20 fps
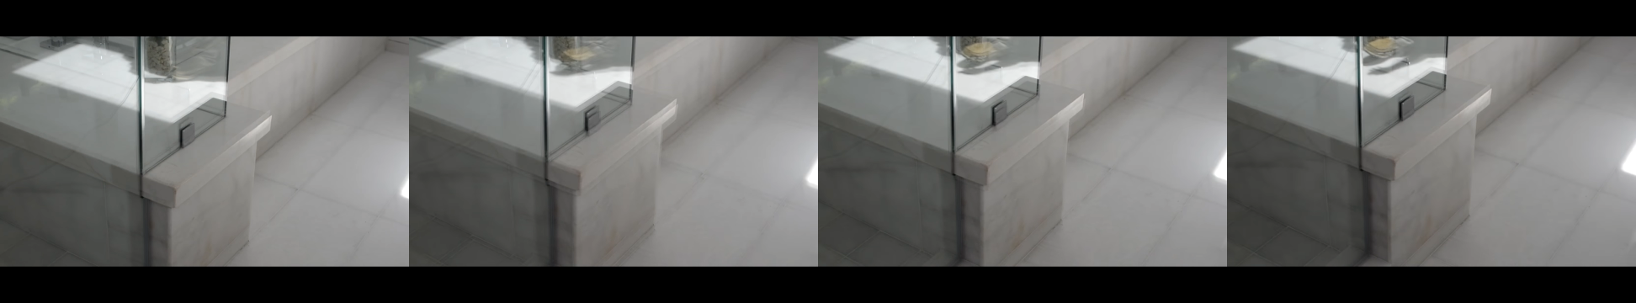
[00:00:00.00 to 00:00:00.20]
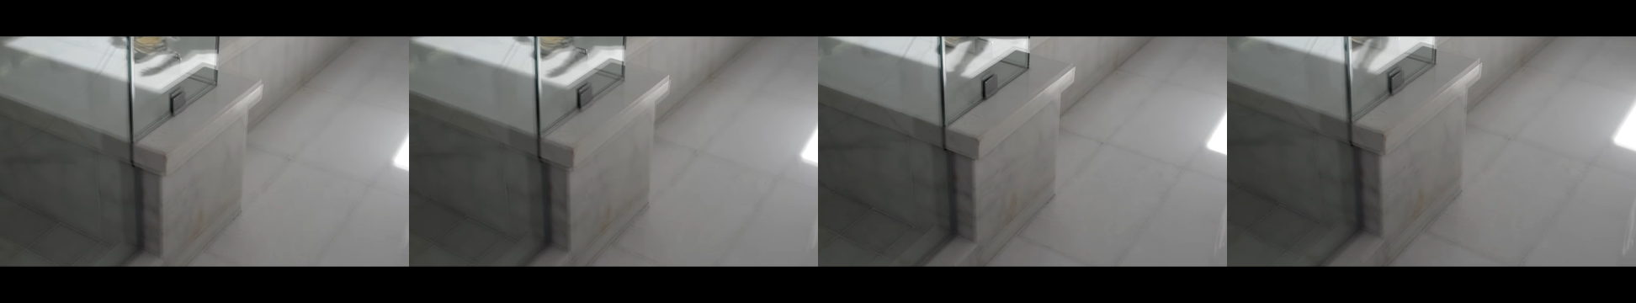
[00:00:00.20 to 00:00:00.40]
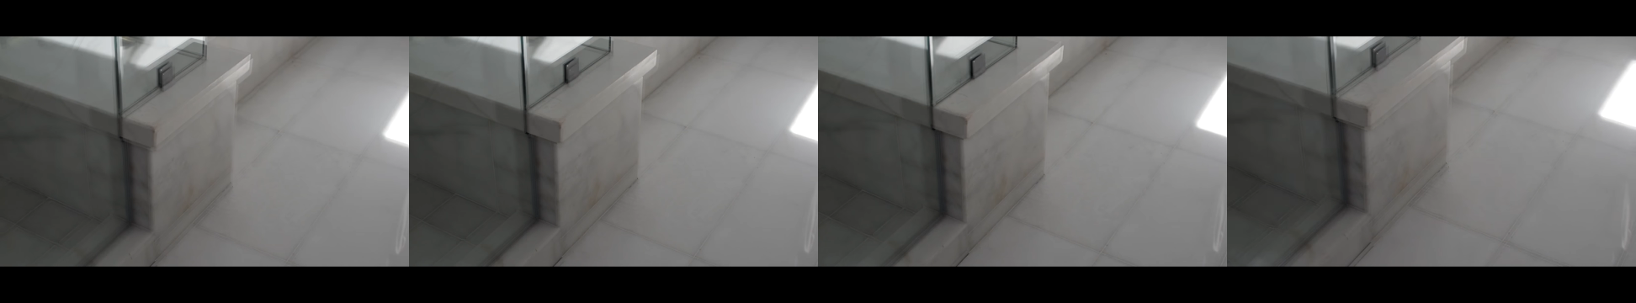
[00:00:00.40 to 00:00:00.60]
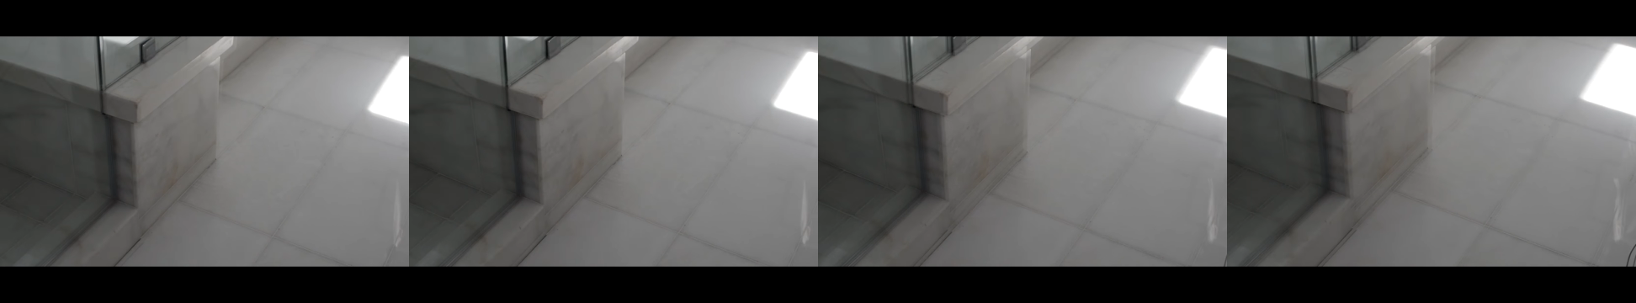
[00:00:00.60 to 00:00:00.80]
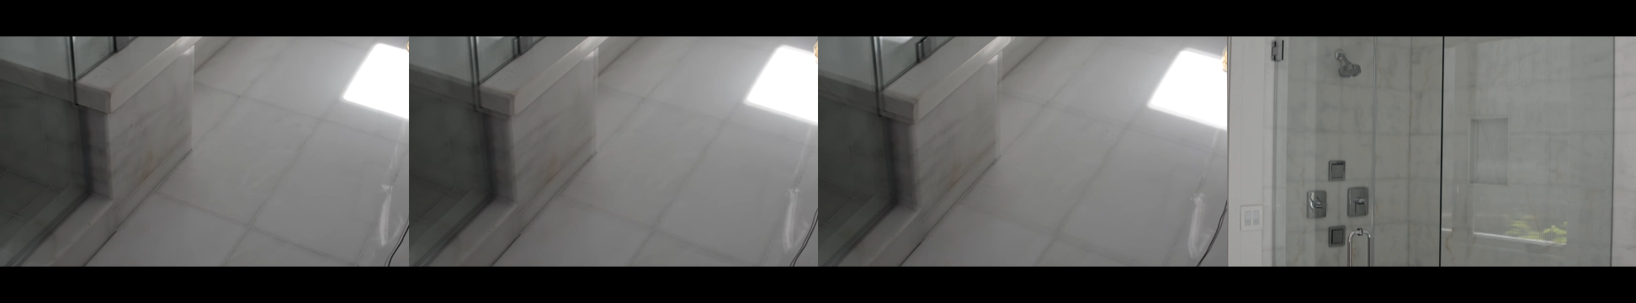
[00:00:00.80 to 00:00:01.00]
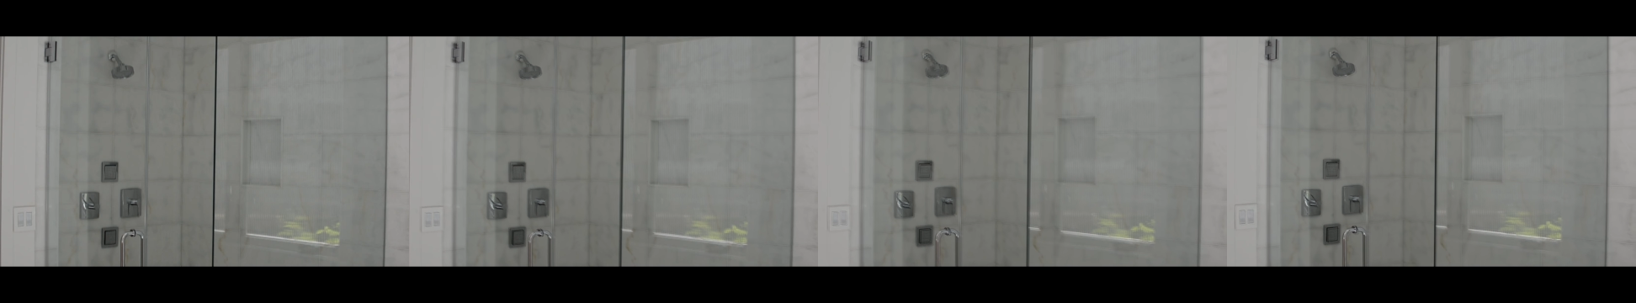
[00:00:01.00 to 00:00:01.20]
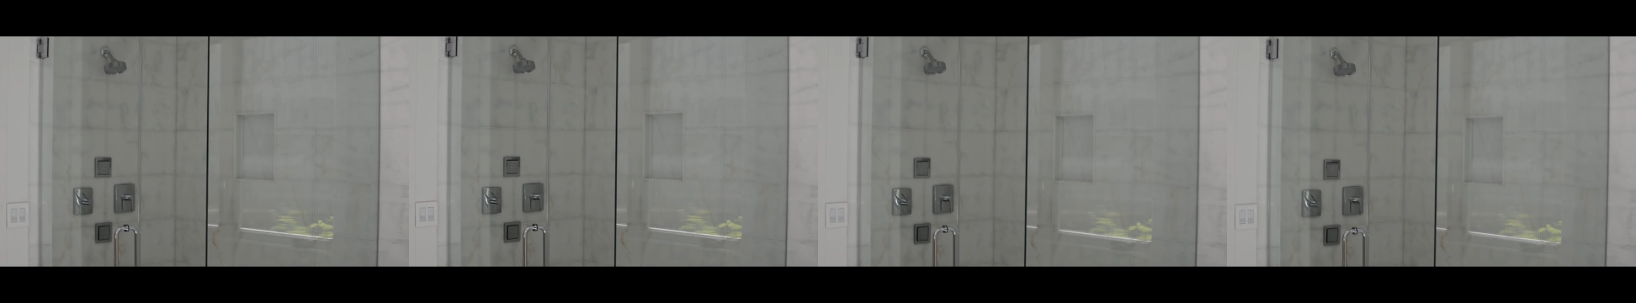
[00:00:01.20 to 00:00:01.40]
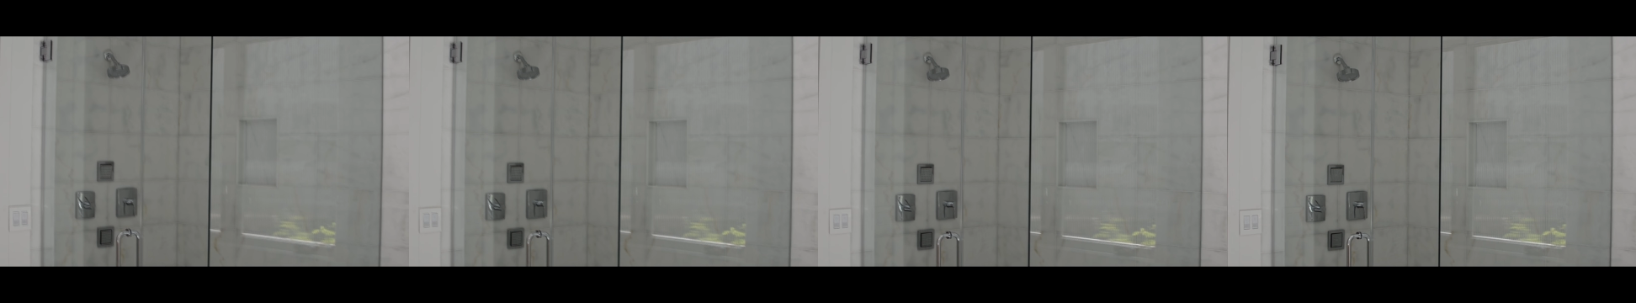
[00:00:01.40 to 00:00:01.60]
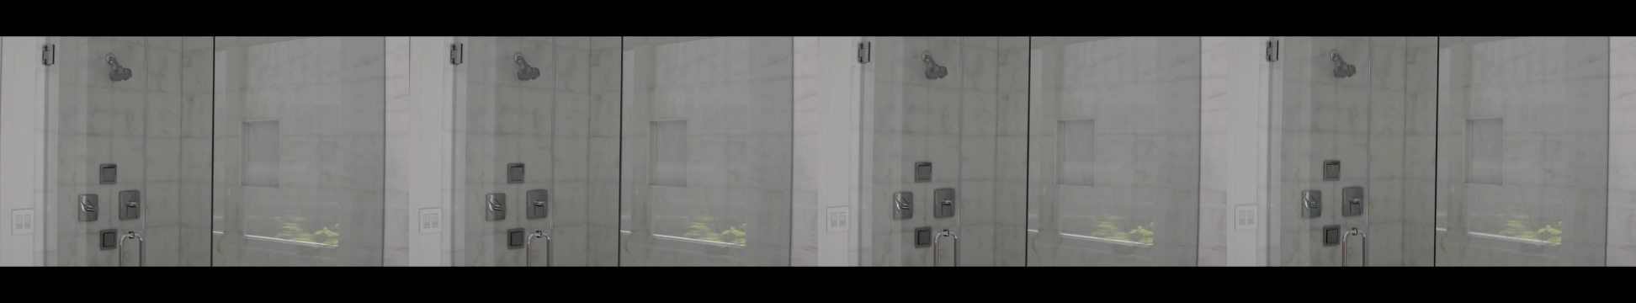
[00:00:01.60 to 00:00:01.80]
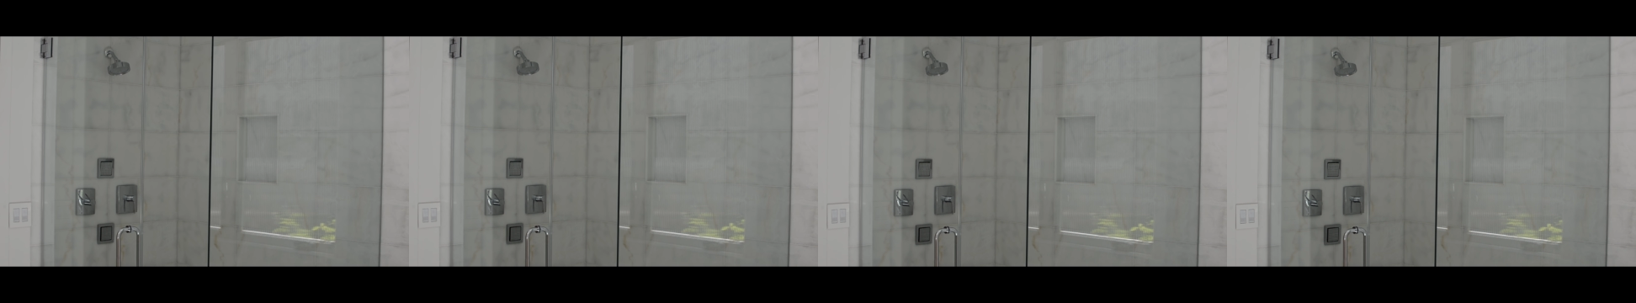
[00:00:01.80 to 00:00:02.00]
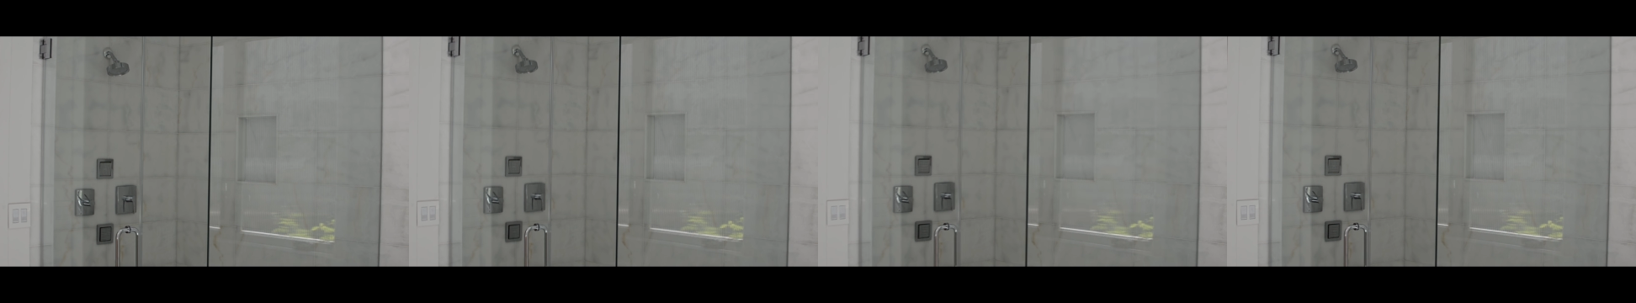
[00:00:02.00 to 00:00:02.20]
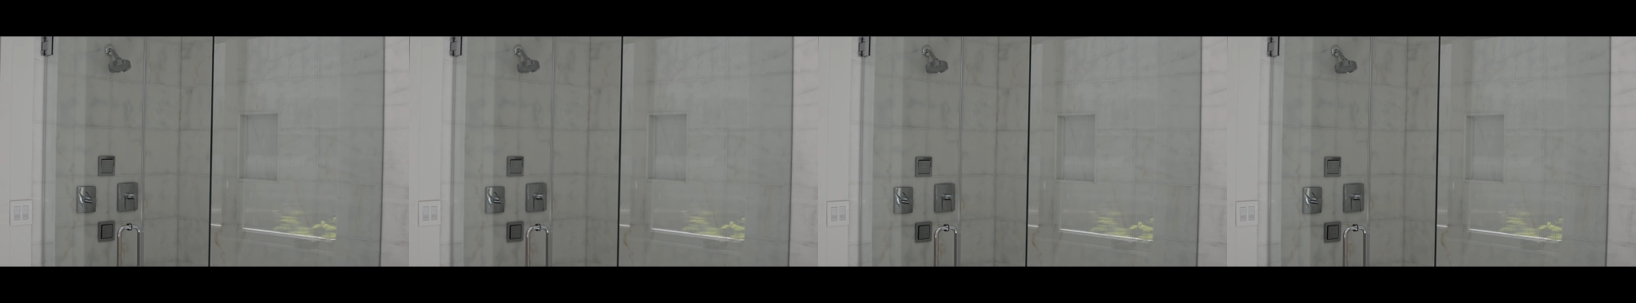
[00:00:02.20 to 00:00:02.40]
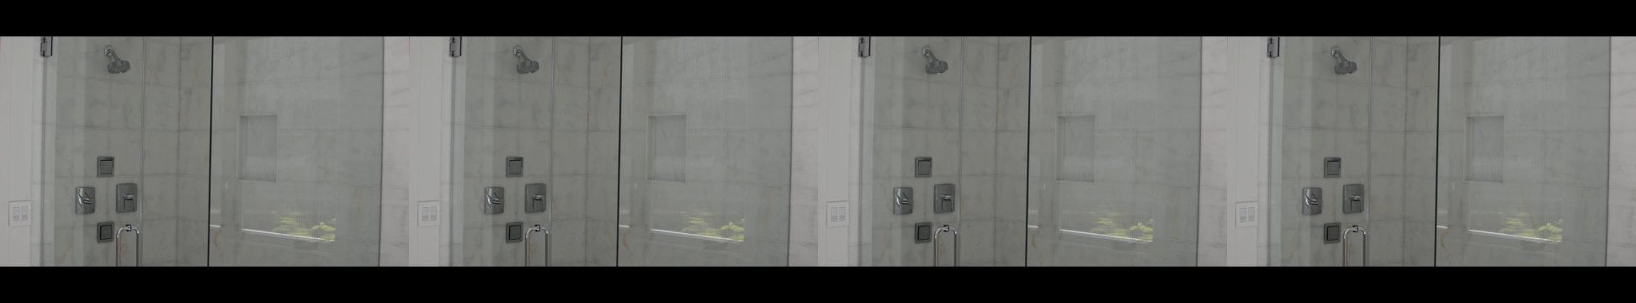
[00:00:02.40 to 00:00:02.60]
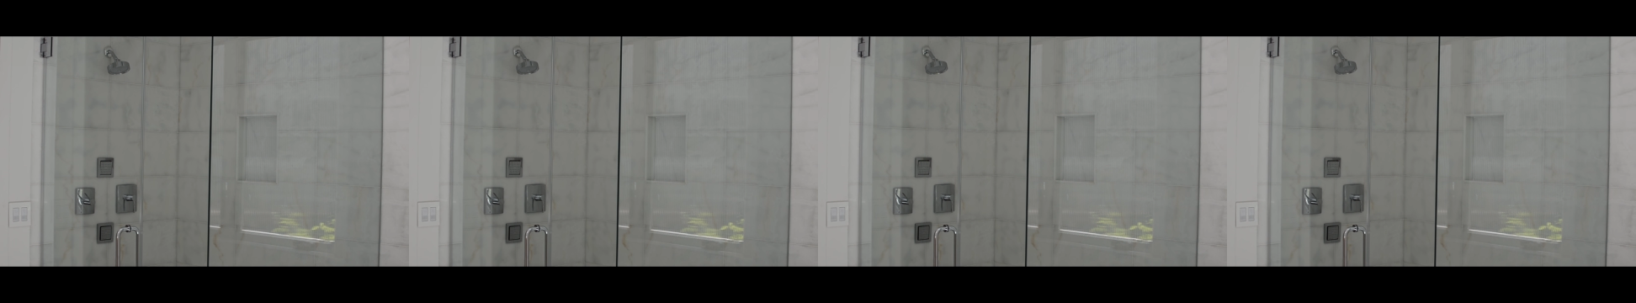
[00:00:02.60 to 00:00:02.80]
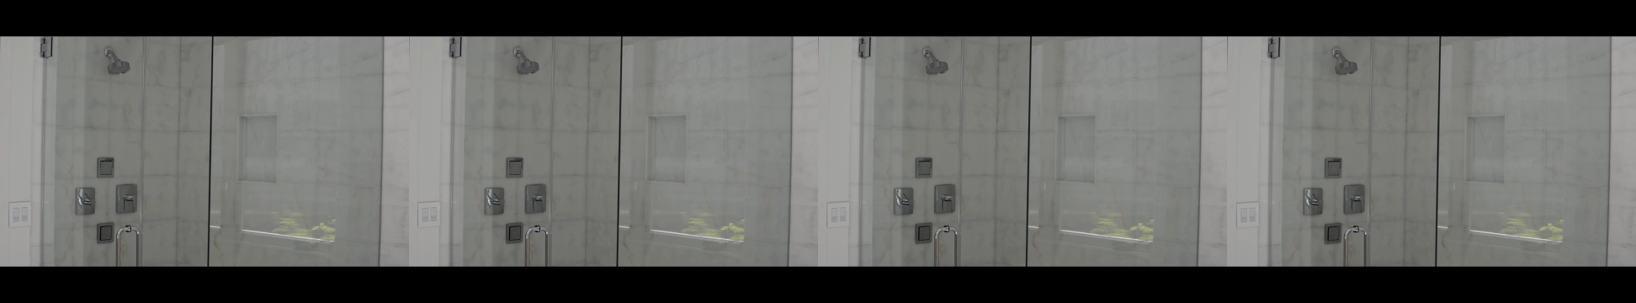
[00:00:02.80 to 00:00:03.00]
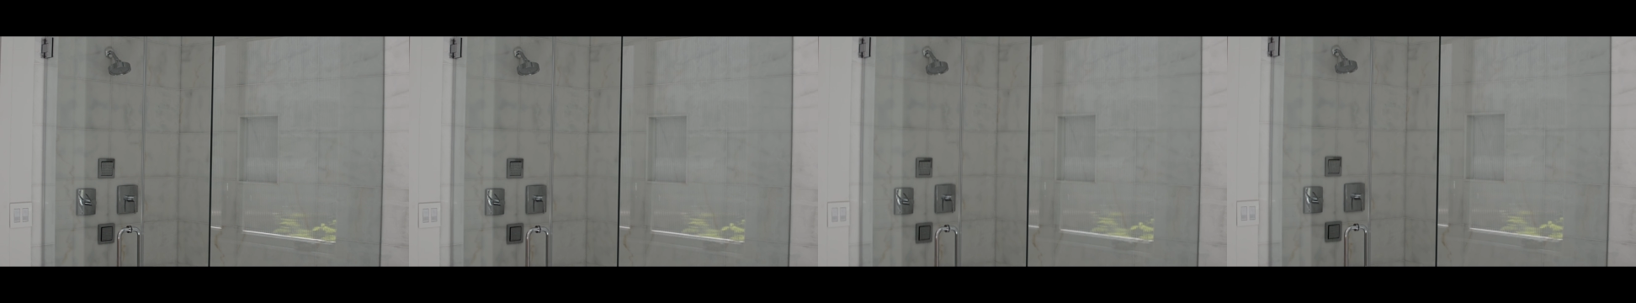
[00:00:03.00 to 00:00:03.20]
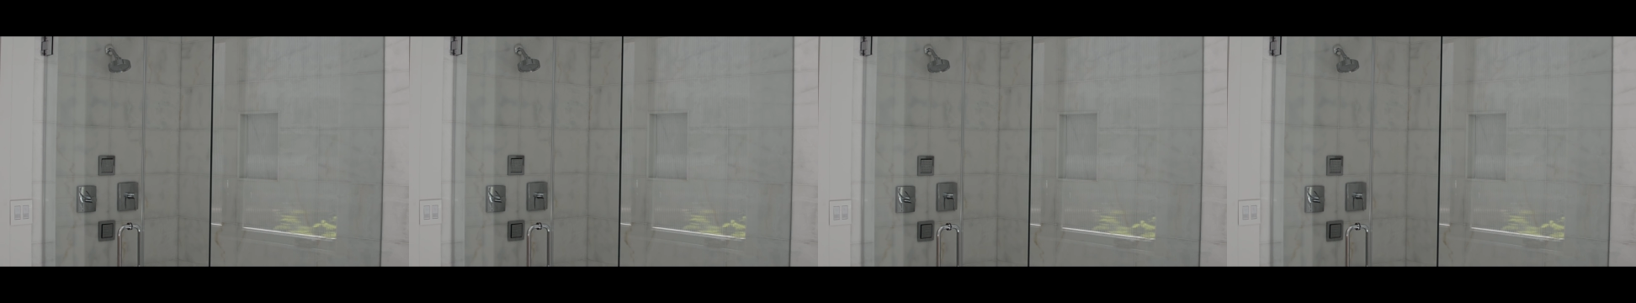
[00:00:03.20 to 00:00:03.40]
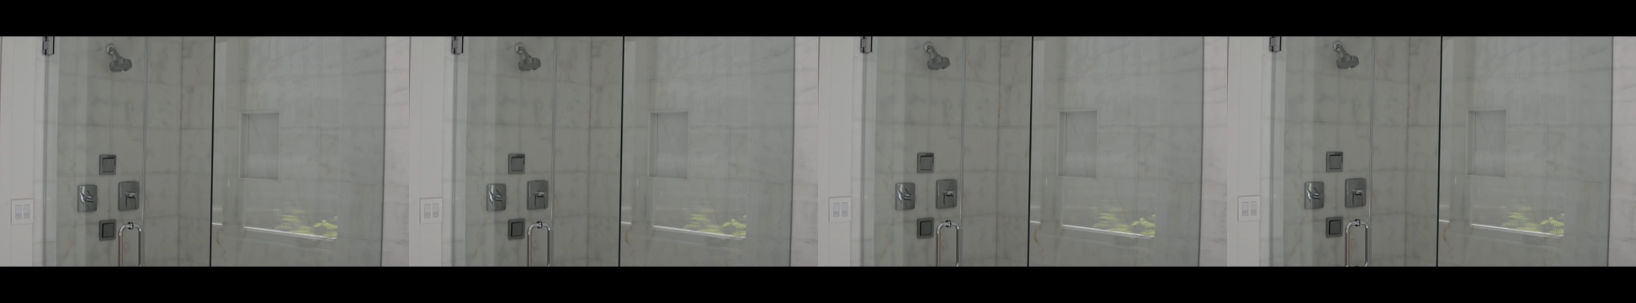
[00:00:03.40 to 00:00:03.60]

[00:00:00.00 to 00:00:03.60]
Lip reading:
Nobody's mouth can be seen.